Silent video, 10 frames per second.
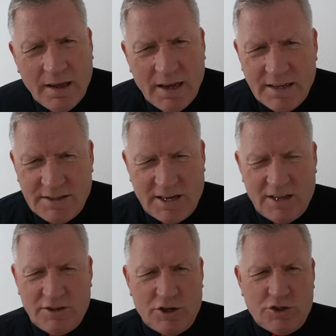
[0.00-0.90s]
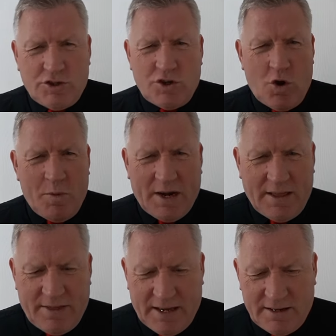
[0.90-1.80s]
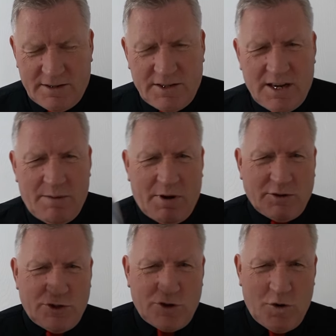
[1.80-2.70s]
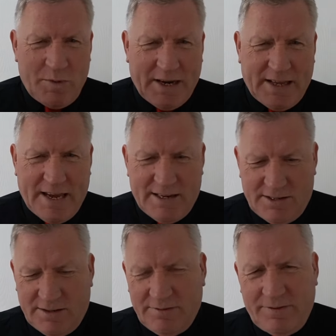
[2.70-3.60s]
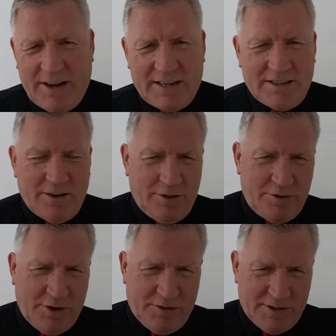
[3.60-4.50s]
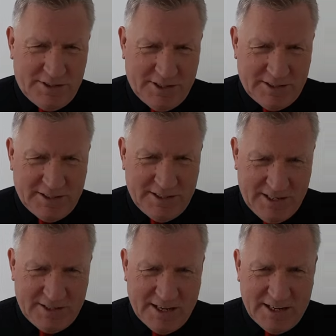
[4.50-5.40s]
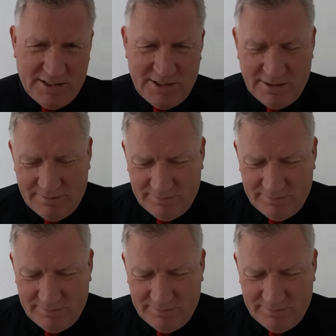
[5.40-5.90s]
It tells you so many things about so many days, in fact 366 days